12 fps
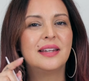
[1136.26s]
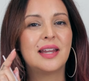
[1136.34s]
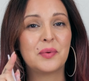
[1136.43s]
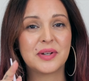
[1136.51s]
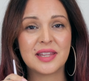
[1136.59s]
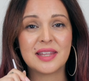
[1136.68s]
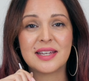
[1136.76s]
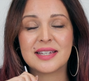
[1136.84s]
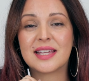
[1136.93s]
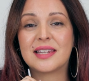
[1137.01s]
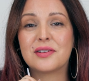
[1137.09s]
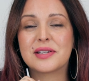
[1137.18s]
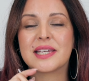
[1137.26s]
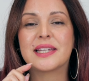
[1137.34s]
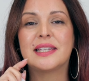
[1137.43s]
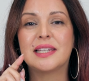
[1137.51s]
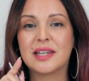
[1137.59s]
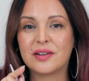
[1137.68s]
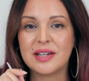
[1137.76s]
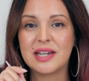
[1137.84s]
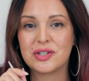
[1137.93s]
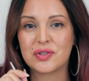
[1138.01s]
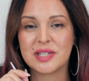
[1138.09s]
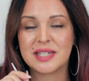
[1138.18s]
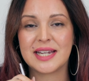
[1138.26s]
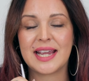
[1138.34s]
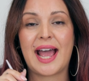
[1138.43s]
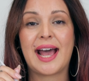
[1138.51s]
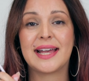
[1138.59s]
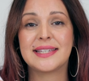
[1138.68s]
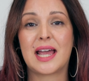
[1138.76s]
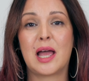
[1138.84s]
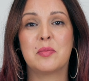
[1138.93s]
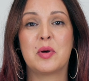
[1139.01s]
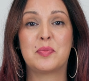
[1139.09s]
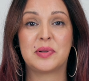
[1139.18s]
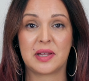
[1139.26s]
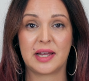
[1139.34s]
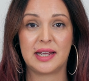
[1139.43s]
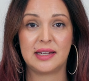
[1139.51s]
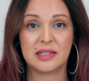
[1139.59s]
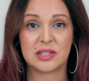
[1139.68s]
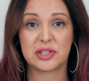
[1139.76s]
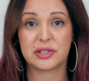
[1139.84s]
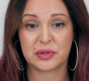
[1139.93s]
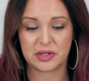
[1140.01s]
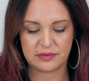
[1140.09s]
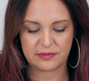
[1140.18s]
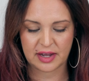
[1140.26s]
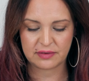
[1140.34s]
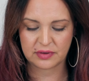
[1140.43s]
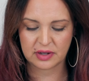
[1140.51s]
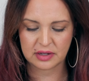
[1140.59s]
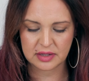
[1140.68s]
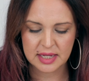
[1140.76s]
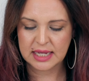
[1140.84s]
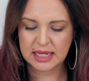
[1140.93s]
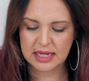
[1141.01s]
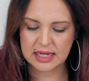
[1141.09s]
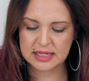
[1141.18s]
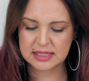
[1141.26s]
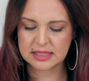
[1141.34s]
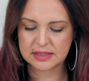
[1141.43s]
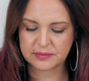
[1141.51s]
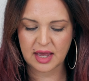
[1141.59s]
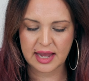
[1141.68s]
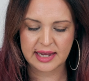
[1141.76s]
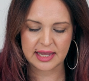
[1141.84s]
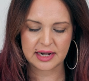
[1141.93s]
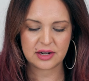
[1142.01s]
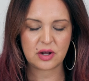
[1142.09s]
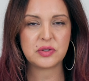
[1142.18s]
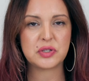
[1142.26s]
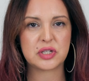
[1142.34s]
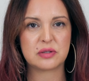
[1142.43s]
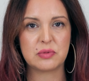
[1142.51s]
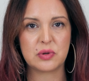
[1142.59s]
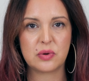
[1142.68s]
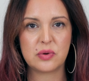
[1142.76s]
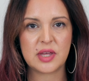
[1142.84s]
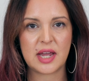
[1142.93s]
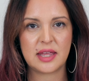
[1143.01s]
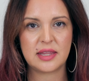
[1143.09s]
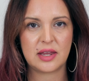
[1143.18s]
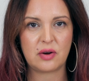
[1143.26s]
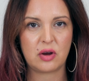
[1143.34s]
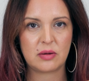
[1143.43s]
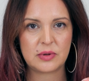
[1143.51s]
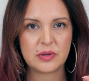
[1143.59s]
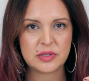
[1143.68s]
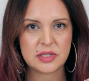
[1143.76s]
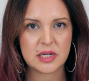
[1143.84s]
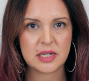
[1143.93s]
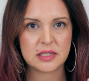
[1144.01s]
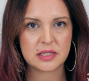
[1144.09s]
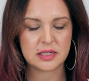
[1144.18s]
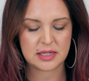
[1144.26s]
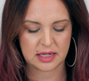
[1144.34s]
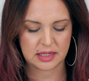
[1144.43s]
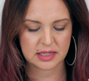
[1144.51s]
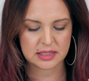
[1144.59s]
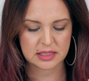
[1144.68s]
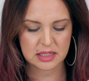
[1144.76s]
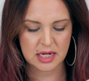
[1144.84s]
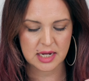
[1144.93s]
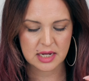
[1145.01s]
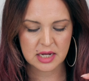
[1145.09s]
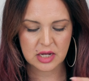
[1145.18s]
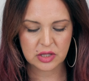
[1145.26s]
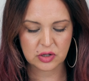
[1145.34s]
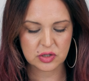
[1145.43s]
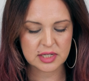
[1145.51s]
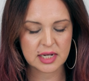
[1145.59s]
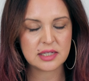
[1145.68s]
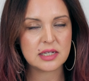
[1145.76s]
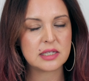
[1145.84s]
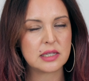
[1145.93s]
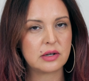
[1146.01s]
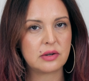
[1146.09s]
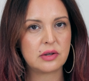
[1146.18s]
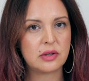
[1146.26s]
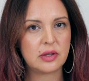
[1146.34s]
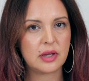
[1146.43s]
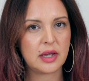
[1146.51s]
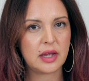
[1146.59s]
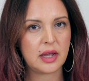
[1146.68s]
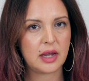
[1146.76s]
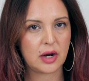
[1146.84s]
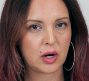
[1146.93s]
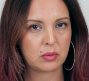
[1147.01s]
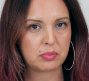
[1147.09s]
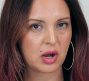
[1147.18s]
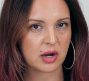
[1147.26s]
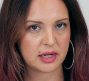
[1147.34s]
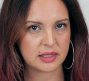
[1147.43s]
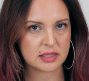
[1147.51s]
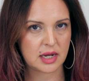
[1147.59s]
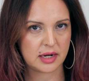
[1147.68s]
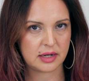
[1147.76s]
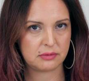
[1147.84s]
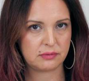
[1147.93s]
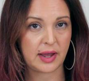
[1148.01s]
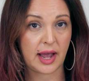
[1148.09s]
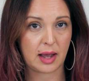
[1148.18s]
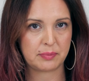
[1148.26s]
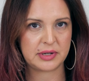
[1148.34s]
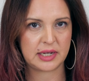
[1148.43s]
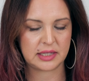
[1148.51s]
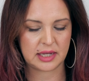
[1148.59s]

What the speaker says: Now, one of the things that looks a little interesting as I'm applying this 35 all is I it on smooth, and then almost instantaneously, there's like these little air pockets kind of happening.